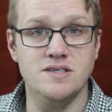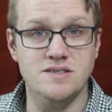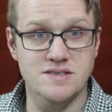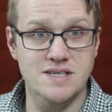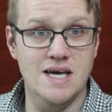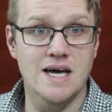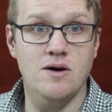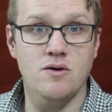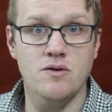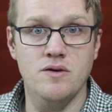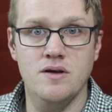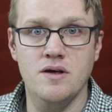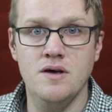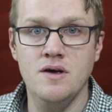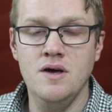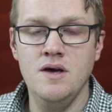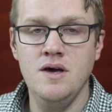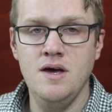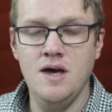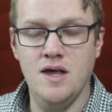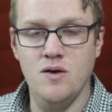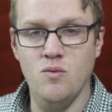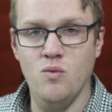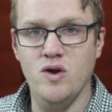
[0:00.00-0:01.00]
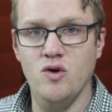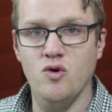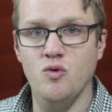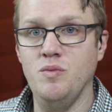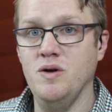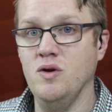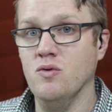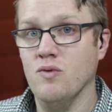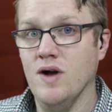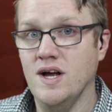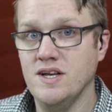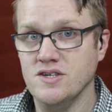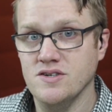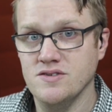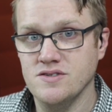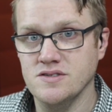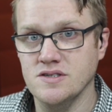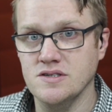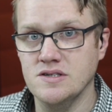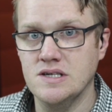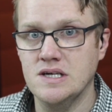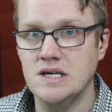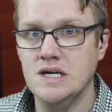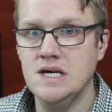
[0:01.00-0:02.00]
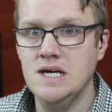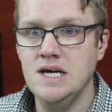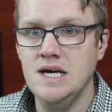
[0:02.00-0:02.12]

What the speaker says: sound and when it would be registered.